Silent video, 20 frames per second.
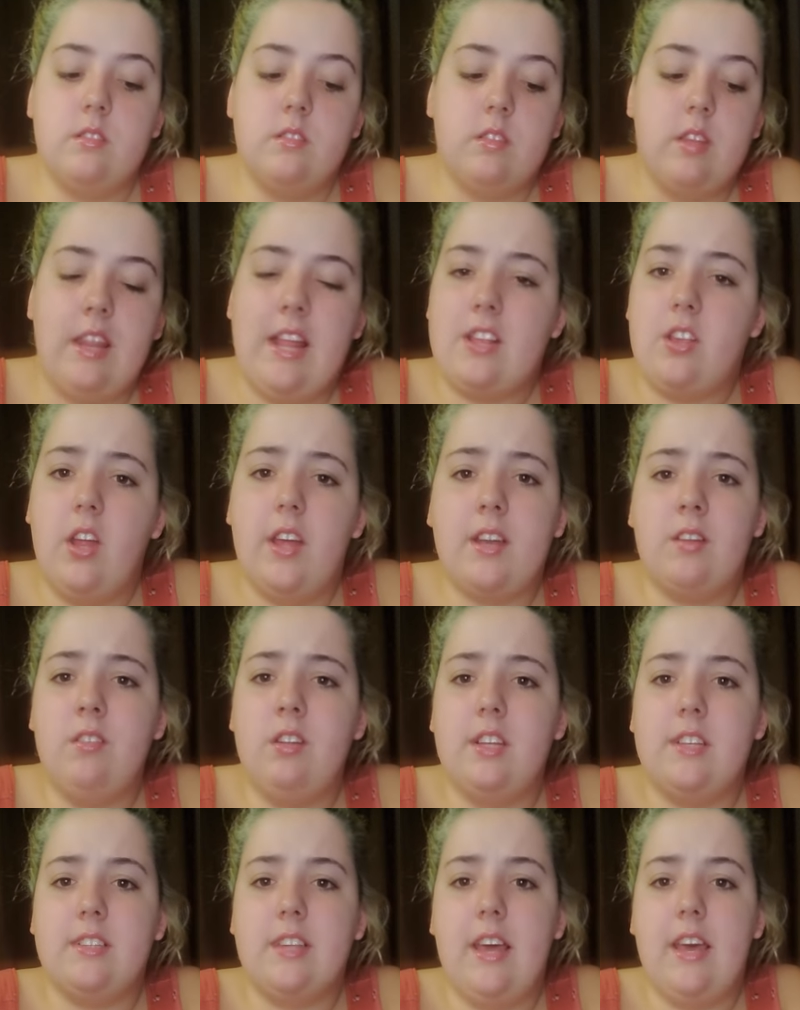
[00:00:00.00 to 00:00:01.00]
And that's all I can
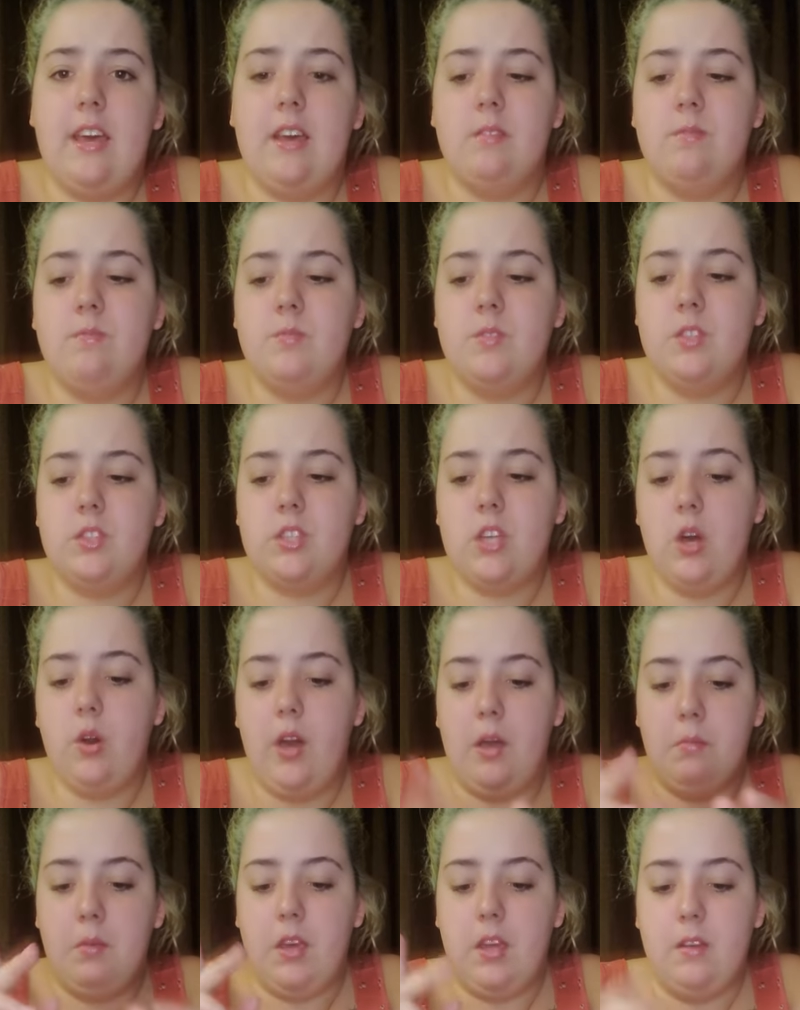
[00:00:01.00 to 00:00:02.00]
really say. So,
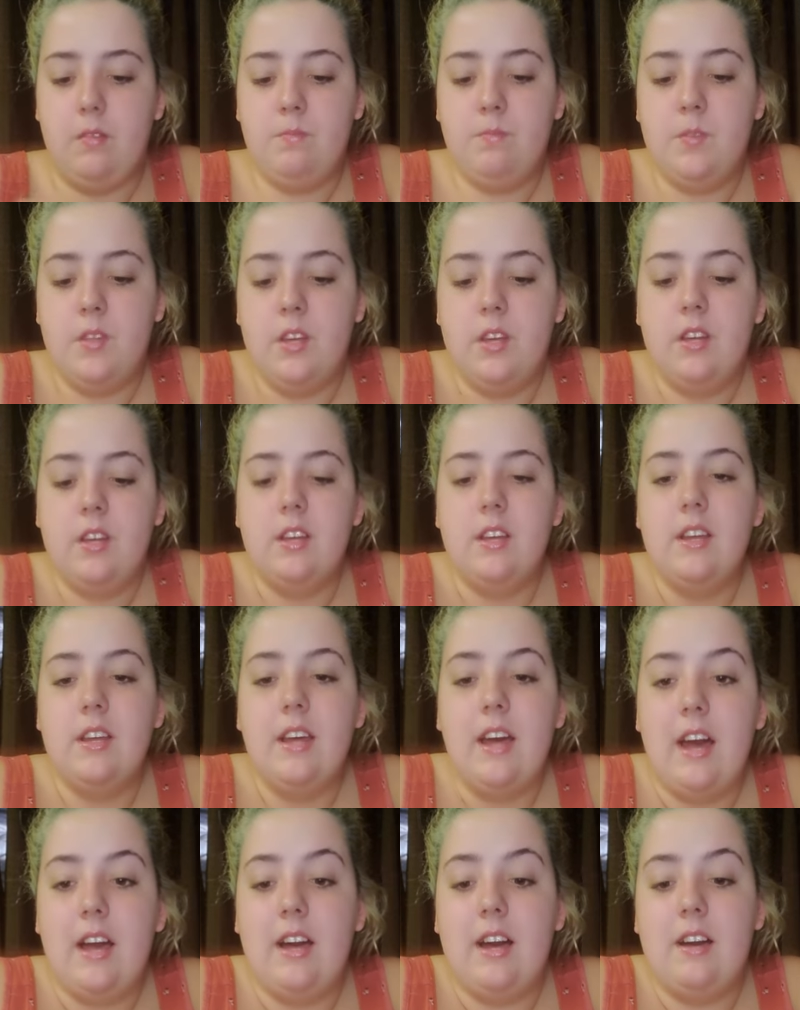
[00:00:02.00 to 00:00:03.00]
I mean,
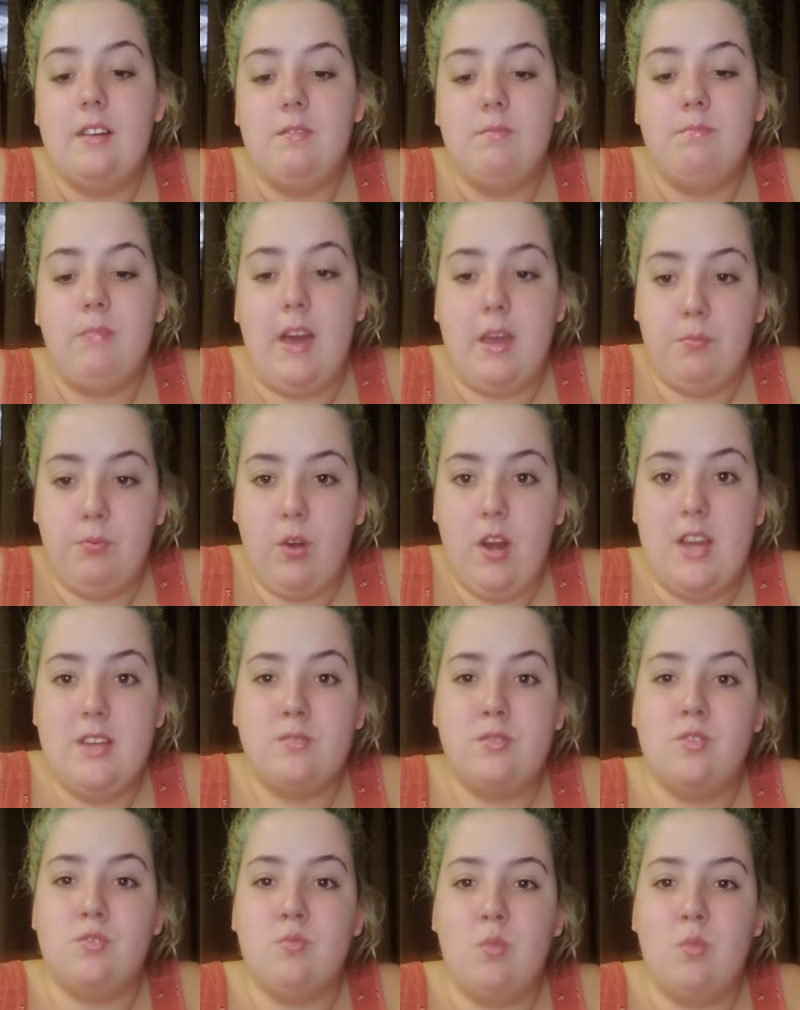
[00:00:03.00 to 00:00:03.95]
my price is